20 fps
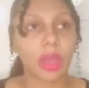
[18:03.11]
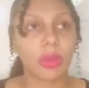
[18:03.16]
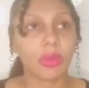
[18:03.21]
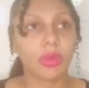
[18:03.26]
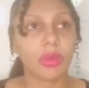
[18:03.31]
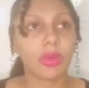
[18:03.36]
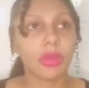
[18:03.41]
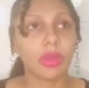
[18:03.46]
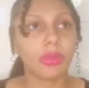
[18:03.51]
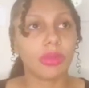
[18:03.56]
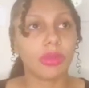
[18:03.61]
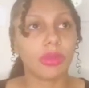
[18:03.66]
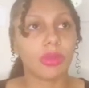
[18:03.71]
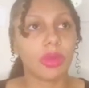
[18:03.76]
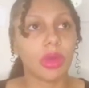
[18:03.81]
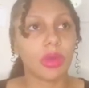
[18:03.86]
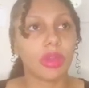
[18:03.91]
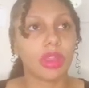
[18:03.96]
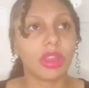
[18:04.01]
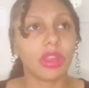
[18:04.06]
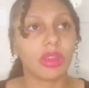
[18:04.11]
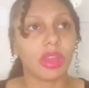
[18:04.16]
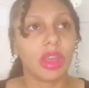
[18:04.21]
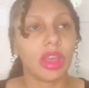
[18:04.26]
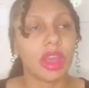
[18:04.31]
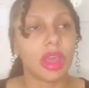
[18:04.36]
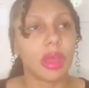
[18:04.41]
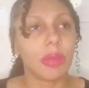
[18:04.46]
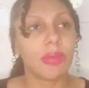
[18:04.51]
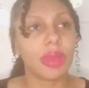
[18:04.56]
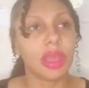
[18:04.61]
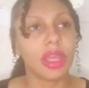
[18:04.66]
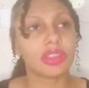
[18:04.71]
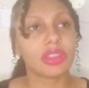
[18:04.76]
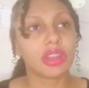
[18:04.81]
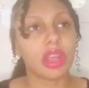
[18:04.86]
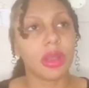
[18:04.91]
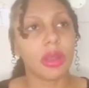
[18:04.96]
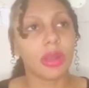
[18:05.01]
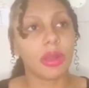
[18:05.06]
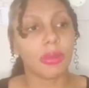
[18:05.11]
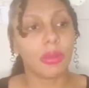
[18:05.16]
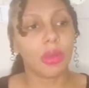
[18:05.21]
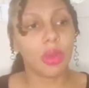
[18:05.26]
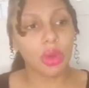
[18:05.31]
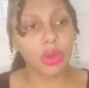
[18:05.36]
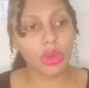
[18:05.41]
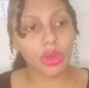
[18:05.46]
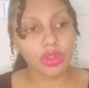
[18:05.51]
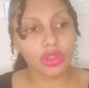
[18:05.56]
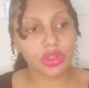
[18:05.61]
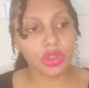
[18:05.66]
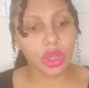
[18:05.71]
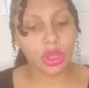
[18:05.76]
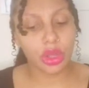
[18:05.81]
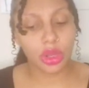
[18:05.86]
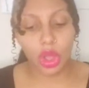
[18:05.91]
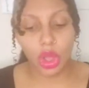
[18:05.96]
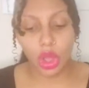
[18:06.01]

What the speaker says: What we base our morals on,